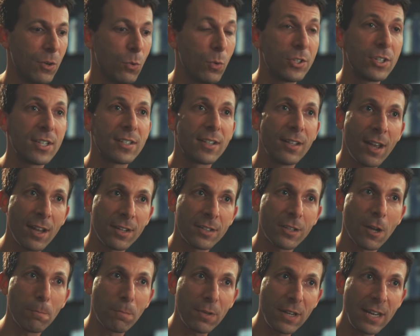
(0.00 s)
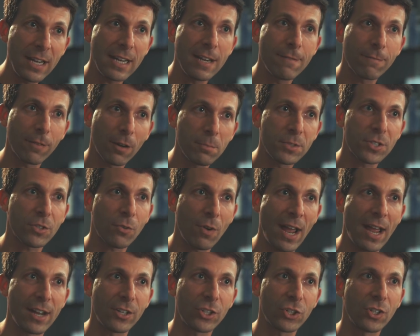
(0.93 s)
which has learned completely from
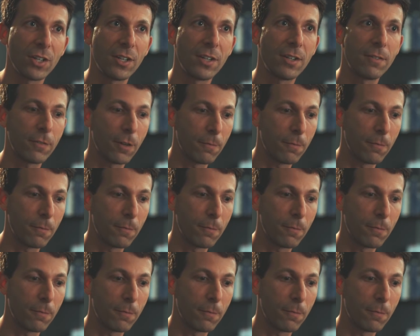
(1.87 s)
scratch,